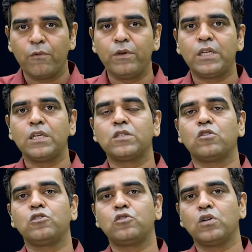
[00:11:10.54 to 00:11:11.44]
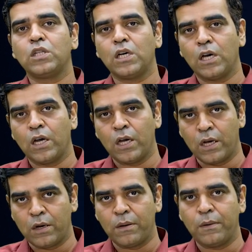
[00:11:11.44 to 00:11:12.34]
which is also
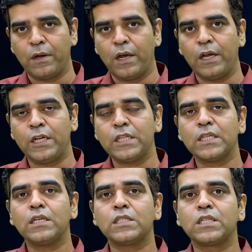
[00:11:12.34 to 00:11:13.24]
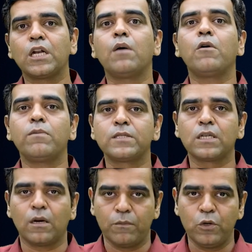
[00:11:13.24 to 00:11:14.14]
it is a Scrum of Scrum,